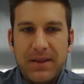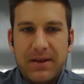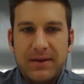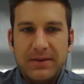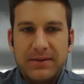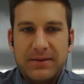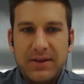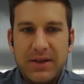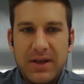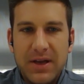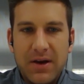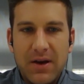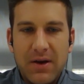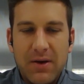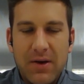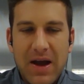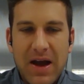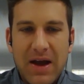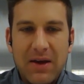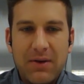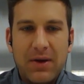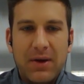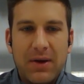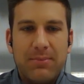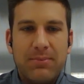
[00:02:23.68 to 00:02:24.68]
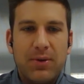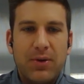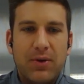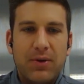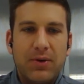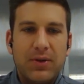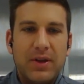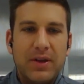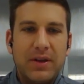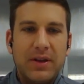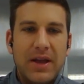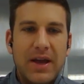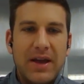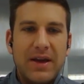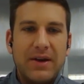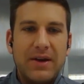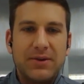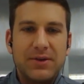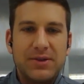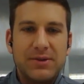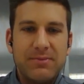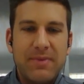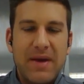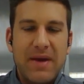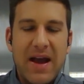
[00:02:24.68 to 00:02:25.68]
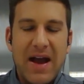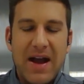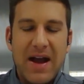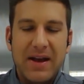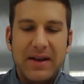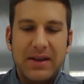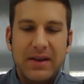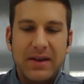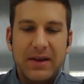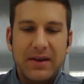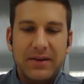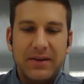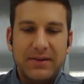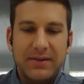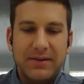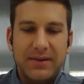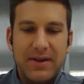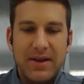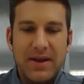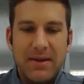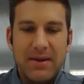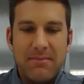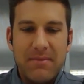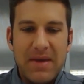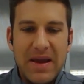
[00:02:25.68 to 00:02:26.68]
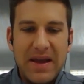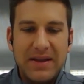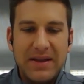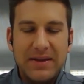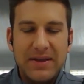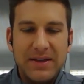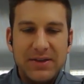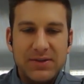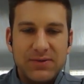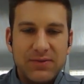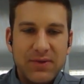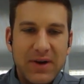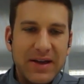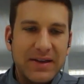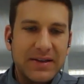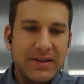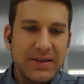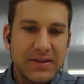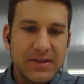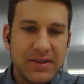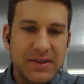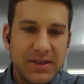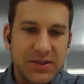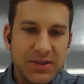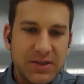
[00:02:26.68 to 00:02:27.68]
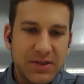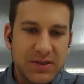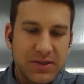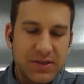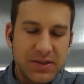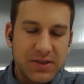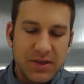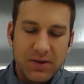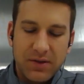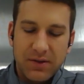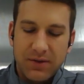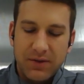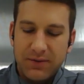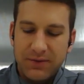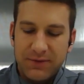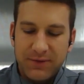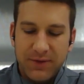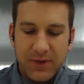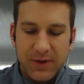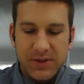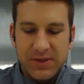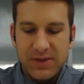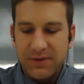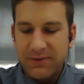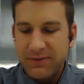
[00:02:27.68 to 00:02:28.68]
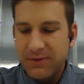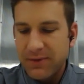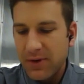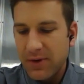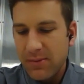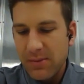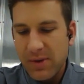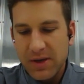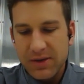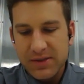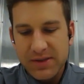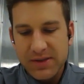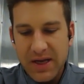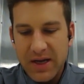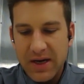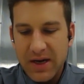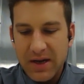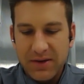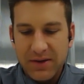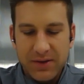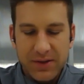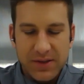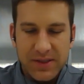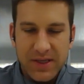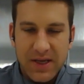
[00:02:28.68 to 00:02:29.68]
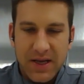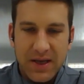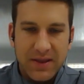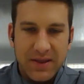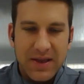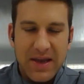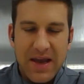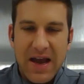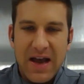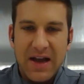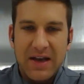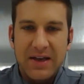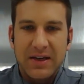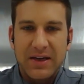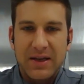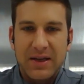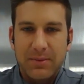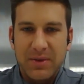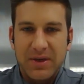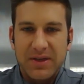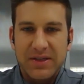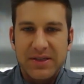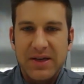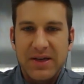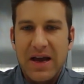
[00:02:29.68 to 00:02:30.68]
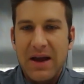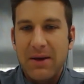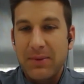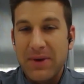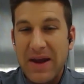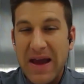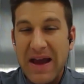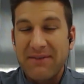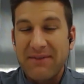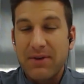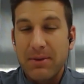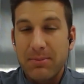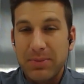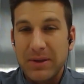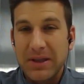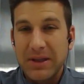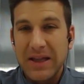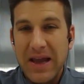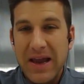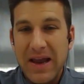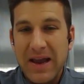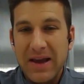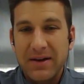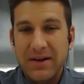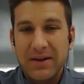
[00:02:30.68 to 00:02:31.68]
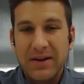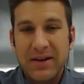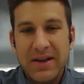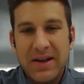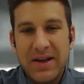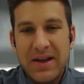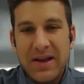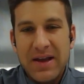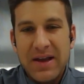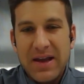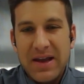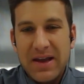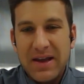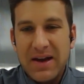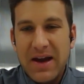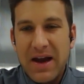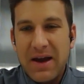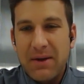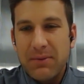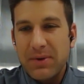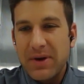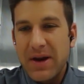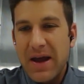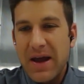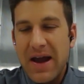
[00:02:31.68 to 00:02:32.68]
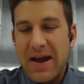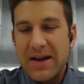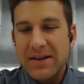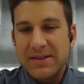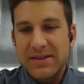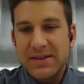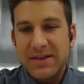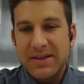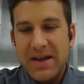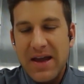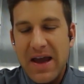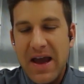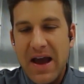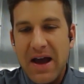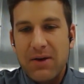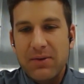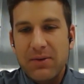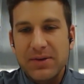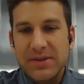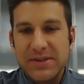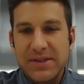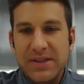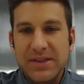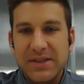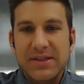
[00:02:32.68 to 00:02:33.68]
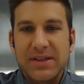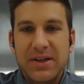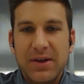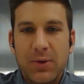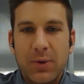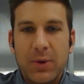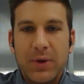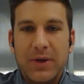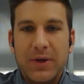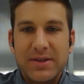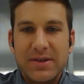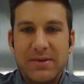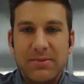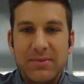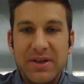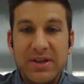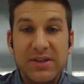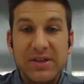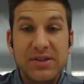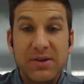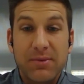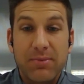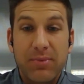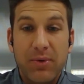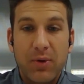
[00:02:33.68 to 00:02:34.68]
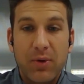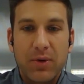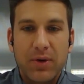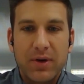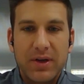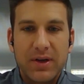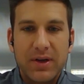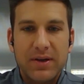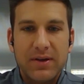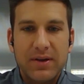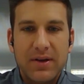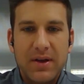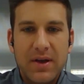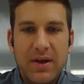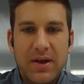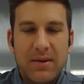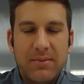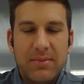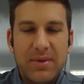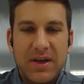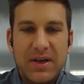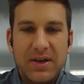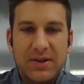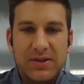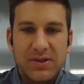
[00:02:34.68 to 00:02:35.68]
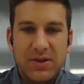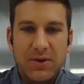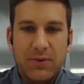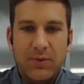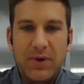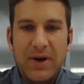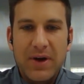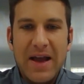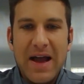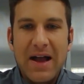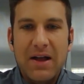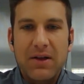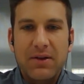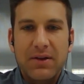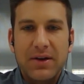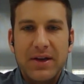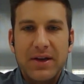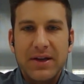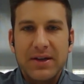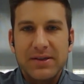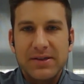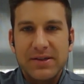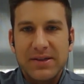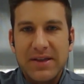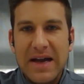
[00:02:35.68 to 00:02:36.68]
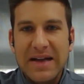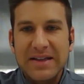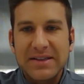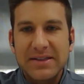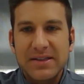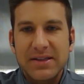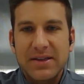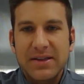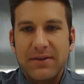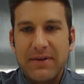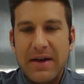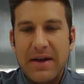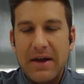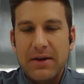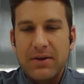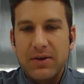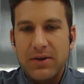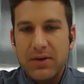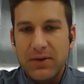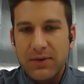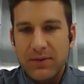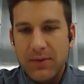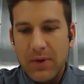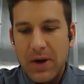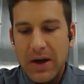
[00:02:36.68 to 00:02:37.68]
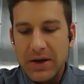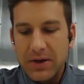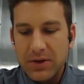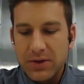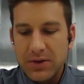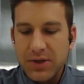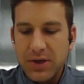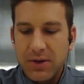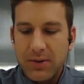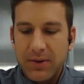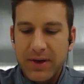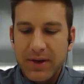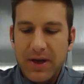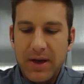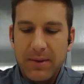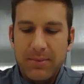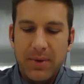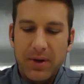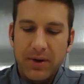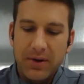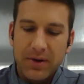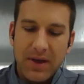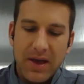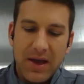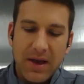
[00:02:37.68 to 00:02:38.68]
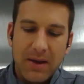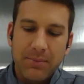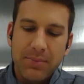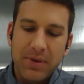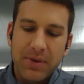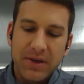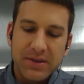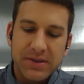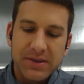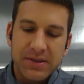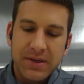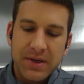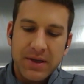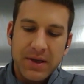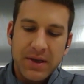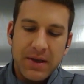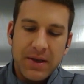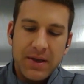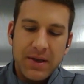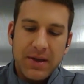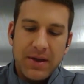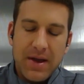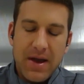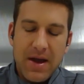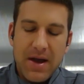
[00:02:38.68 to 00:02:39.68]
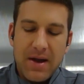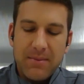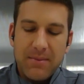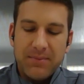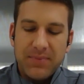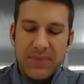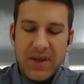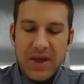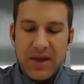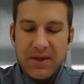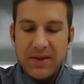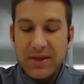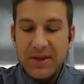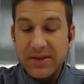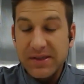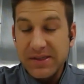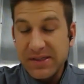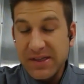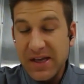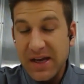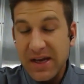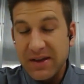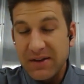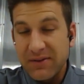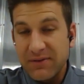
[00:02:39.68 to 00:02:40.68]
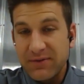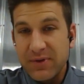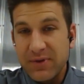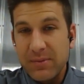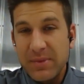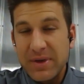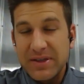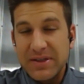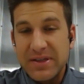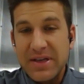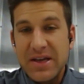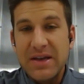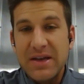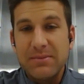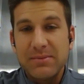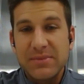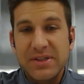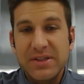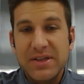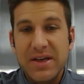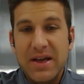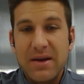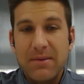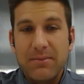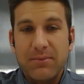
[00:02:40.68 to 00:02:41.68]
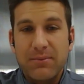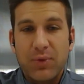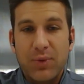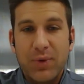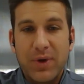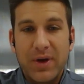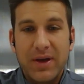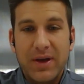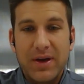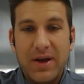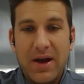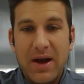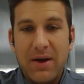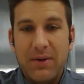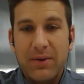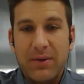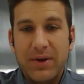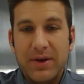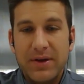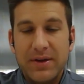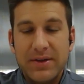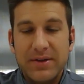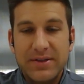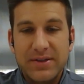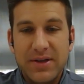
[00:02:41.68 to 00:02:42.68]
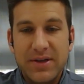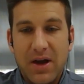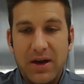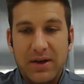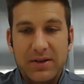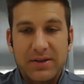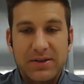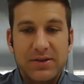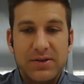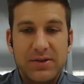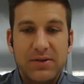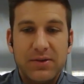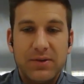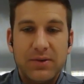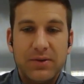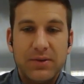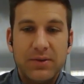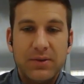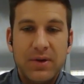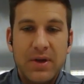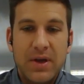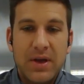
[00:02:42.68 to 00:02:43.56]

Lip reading: you know, how do I pull the layers back and make these right decisions? So first and foremost, I'd understand the academics, and I would have a plan. And I would ask, how is this going to be supported? Because the reality is, that's the value of why you're showing up on campus. And then second, from a team standpoint, I would talk to,